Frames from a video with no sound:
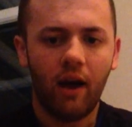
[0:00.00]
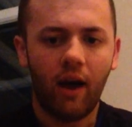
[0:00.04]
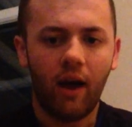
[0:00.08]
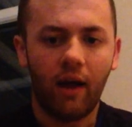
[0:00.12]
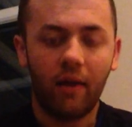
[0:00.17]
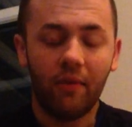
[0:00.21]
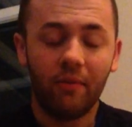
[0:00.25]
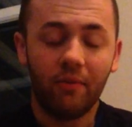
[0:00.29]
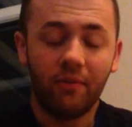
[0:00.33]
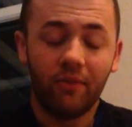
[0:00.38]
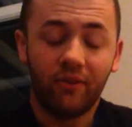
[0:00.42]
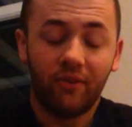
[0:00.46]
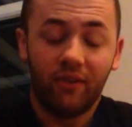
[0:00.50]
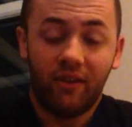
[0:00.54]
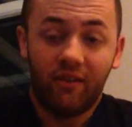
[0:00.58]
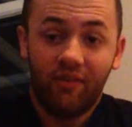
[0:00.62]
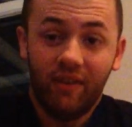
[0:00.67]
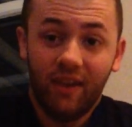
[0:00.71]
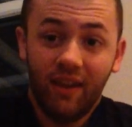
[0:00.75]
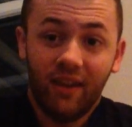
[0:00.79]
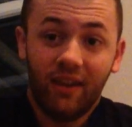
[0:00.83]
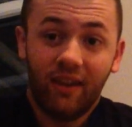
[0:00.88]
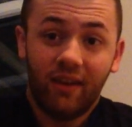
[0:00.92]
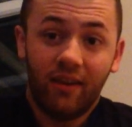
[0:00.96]
And I
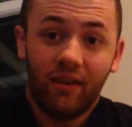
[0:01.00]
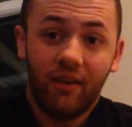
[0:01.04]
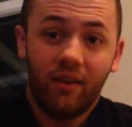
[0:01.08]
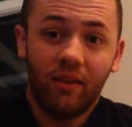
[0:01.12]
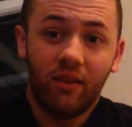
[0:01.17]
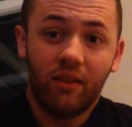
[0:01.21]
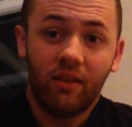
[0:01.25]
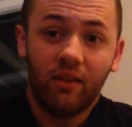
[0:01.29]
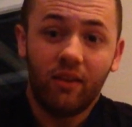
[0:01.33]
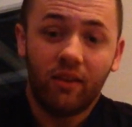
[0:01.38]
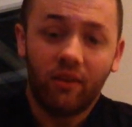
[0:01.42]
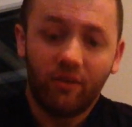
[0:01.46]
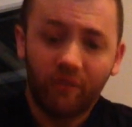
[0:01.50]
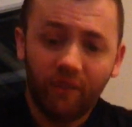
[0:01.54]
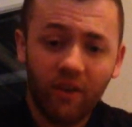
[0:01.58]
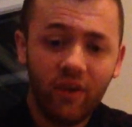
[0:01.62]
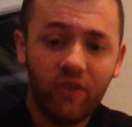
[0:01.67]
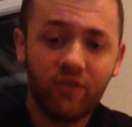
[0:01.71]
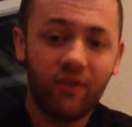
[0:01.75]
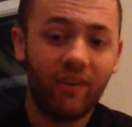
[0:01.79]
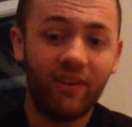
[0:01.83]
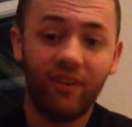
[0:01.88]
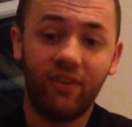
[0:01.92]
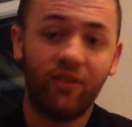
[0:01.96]
think the
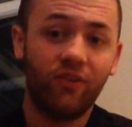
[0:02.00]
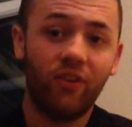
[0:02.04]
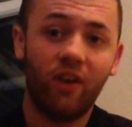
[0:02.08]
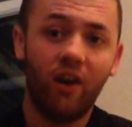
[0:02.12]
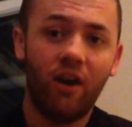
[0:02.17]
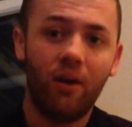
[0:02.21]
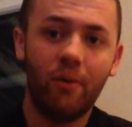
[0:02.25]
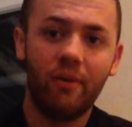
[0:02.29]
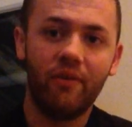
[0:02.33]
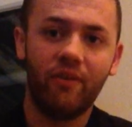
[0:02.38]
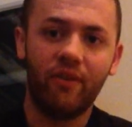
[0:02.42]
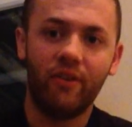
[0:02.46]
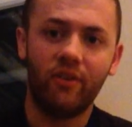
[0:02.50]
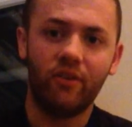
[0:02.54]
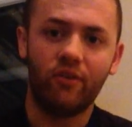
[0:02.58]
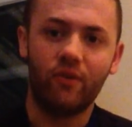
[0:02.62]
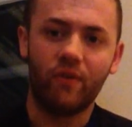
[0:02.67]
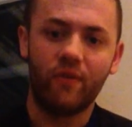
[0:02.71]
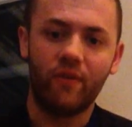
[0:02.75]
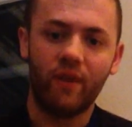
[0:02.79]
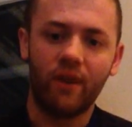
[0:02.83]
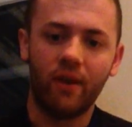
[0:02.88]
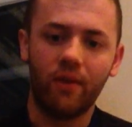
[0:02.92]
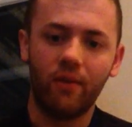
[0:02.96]
first thing to start with in this
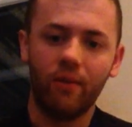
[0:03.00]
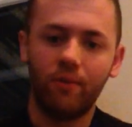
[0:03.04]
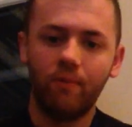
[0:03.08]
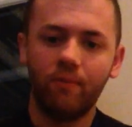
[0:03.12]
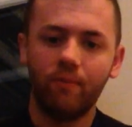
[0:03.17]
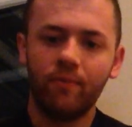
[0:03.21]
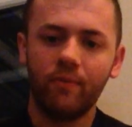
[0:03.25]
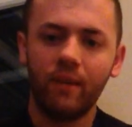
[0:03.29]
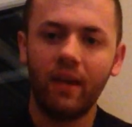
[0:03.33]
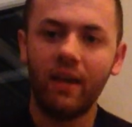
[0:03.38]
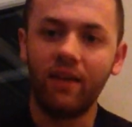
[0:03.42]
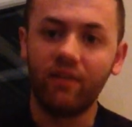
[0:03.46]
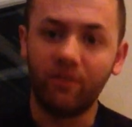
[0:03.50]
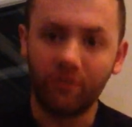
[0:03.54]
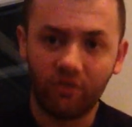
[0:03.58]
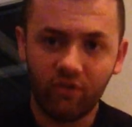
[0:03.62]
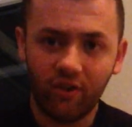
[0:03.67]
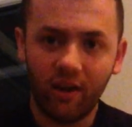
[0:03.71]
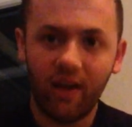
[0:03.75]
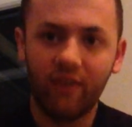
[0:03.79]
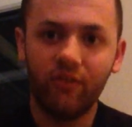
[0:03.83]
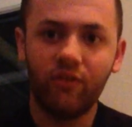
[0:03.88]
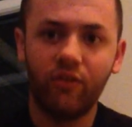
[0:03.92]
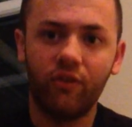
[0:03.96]
review is to
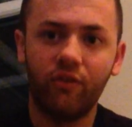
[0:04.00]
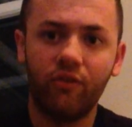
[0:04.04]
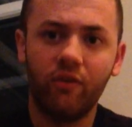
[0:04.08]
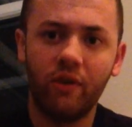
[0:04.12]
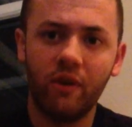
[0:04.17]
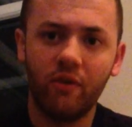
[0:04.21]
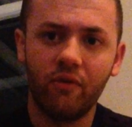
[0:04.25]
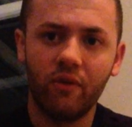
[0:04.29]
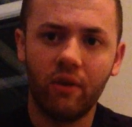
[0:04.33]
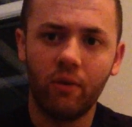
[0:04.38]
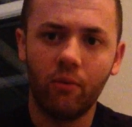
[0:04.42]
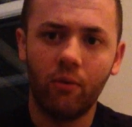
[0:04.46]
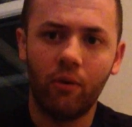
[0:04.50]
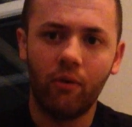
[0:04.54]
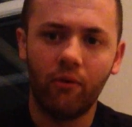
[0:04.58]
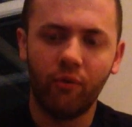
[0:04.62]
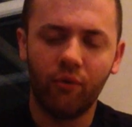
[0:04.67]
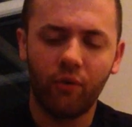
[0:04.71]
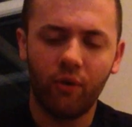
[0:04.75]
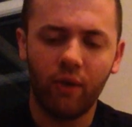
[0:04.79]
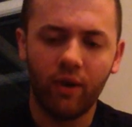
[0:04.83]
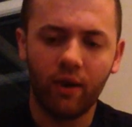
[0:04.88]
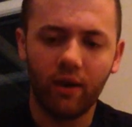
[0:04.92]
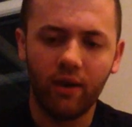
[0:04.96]
change to
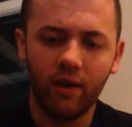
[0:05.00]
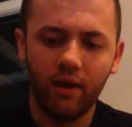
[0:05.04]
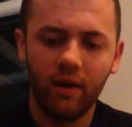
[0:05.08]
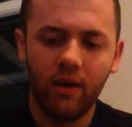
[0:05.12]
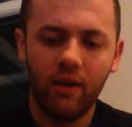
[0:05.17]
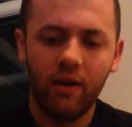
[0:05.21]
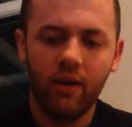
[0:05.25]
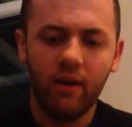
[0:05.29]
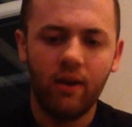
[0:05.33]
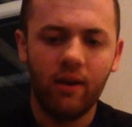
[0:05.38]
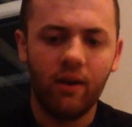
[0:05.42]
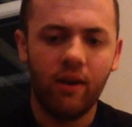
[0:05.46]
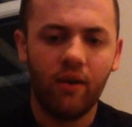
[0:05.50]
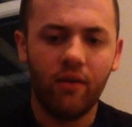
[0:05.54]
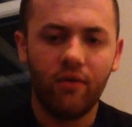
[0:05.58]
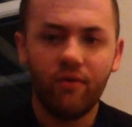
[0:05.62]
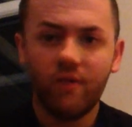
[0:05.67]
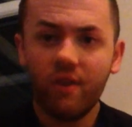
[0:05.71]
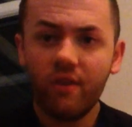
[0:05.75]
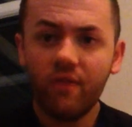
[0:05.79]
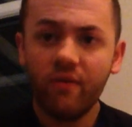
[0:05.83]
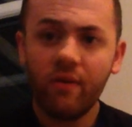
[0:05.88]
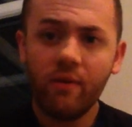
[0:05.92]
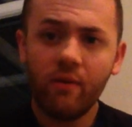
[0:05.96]
3-3-1-3. You know,
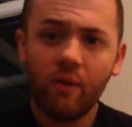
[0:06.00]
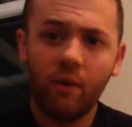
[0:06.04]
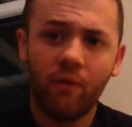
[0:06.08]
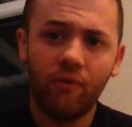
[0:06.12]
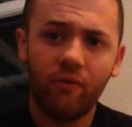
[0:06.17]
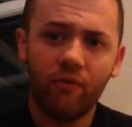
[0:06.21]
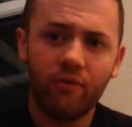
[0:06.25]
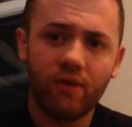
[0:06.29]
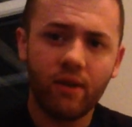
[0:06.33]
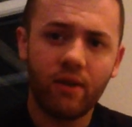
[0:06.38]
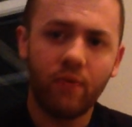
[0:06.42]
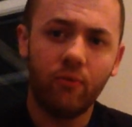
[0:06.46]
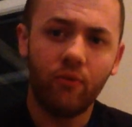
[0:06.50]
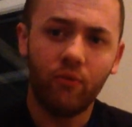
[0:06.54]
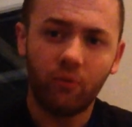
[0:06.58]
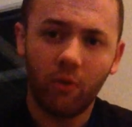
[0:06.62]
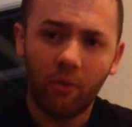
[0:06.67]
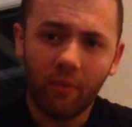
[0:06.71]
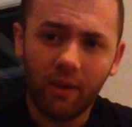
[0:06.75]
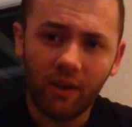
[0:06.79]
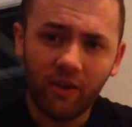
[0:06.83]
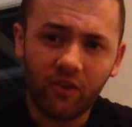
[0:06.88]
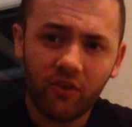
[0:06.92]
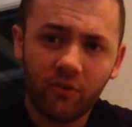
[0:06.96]
3-3-1-3 was
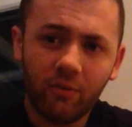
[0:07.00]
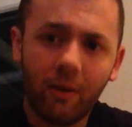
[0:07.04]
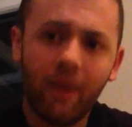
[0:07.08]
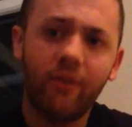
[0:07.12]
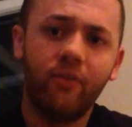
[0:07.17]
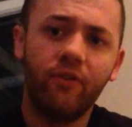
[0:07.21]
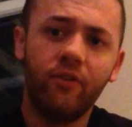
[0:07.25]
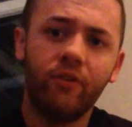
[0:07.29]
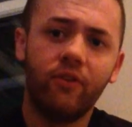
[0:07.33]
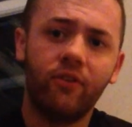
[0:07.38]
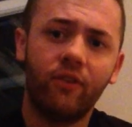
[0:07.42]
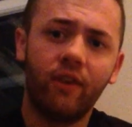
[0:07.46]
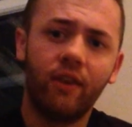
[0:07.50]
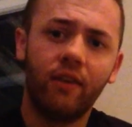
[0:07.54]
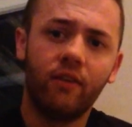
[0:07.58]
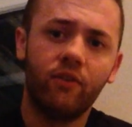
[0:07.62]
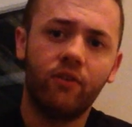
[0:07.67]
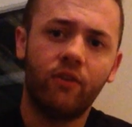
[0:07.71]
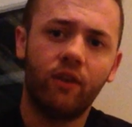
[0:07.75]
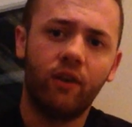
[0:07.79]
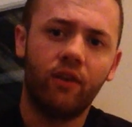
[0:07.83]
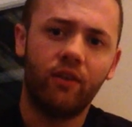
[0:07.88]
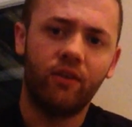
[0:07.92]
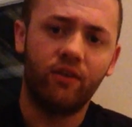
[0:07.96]
what we expected to see at the
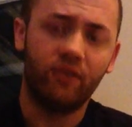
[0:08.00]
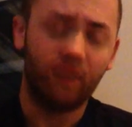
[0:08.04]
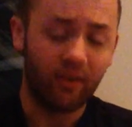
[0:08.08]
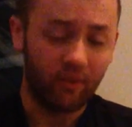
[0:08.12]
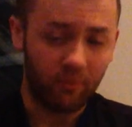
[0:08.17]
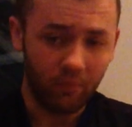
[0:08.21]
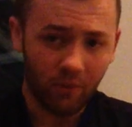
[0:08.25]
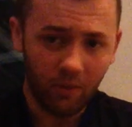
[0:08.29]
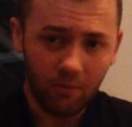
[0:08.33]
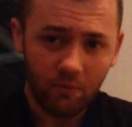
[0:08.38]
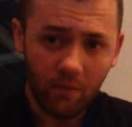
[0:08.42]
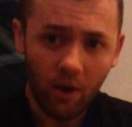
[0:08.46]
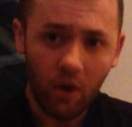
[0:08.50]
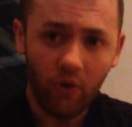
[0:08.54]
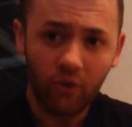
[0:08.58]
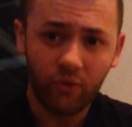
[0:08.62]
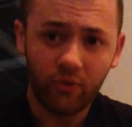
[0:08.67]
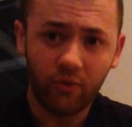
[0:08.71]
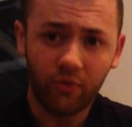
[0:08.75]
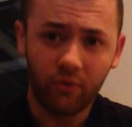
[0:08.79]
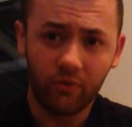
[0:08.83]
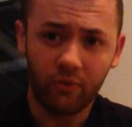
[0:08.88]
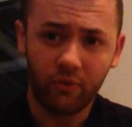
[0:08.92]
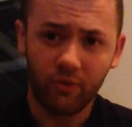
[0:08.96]
start of the season, what
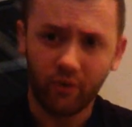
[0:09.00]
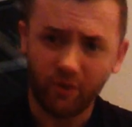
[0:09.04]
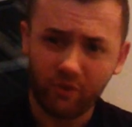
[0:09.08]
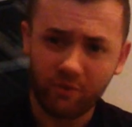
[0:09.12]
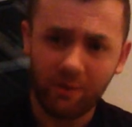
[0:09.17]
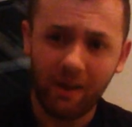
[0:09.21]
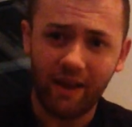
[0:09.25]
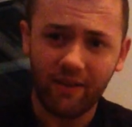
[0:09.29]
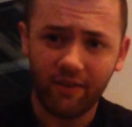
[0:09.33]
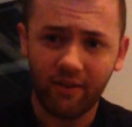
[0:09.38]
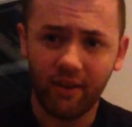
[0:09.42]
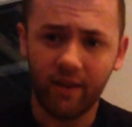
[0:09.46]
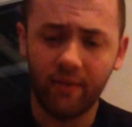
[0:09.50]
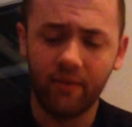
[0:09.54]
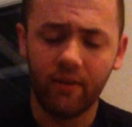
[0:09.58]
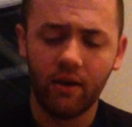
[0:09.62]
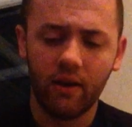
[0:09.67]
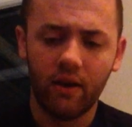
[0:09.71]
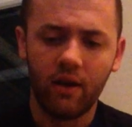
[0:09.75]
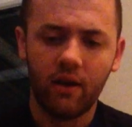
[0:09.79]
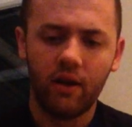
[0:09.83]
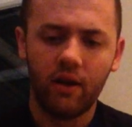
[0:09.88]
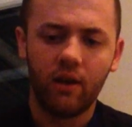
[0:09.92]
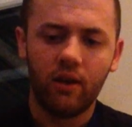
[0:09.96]
most of us were expecting,
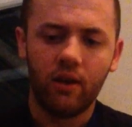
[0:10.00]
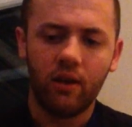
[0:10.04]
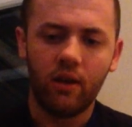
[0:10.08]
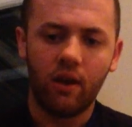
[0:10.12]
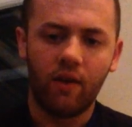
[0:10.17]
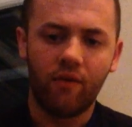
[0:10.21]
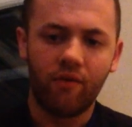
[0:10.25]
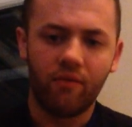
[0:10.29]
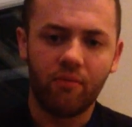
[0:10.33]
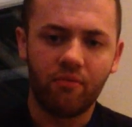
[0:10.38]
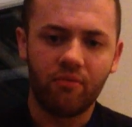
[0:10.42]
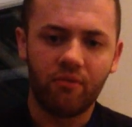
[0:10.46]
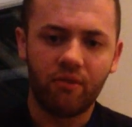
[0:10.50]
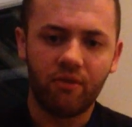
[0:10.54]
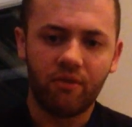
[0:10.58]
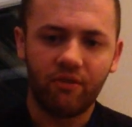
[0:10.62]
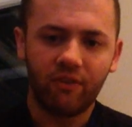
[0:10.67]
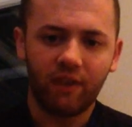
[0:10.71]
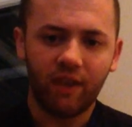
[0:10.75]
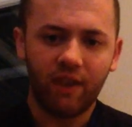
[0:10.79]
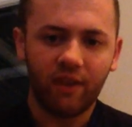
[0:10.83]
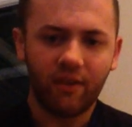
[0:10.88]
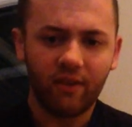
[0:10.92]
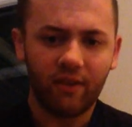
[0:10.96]
you know, from
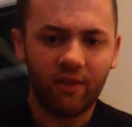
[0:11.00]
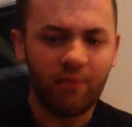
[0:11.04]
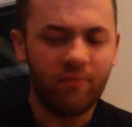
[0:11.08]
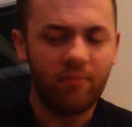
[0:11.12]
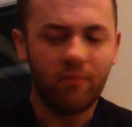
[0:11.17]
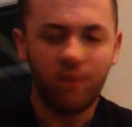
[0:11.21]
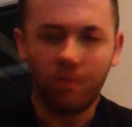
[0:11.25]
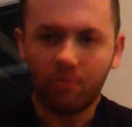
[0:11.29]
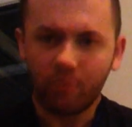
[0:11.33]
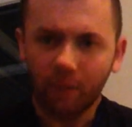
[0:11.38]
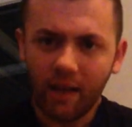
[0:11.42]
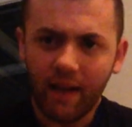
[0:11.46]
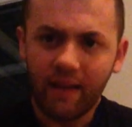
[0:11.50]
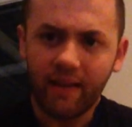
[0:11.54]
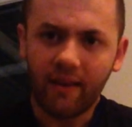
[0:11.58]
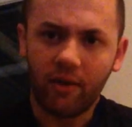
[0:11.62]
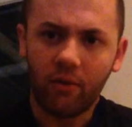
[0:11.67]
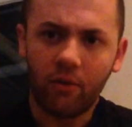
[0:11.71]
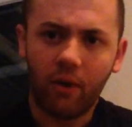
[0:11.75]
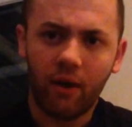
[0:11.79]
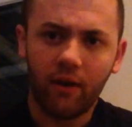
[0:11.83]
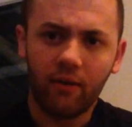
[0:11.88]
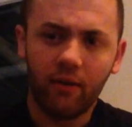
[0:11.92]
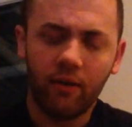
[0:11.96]
pre-season. We played it
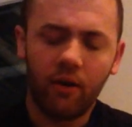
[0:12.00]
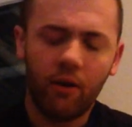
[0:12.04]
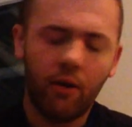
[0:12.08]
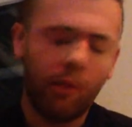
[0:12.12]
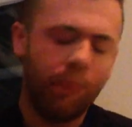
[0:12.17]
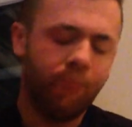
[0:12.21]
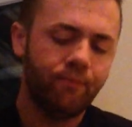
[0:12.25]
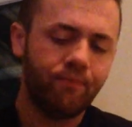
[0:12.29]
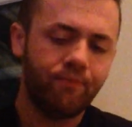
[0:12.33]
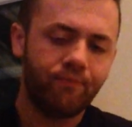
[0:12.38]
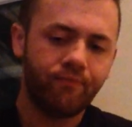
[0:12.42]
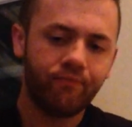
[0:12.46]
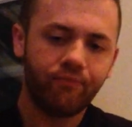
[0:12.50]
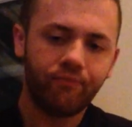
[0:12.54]
quite a lot.